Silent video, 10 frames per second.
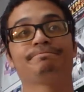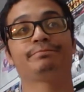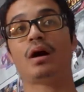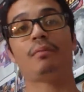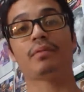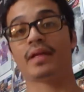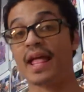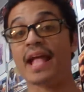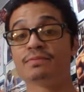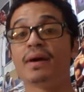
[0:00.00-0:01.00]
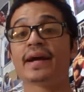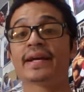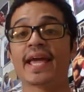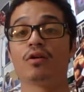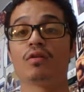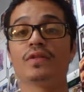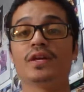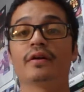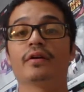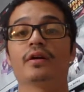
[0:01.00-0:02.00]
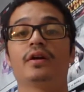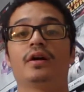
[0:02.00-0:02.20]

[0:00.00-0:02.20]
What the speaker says: Probably it's my KO of the year,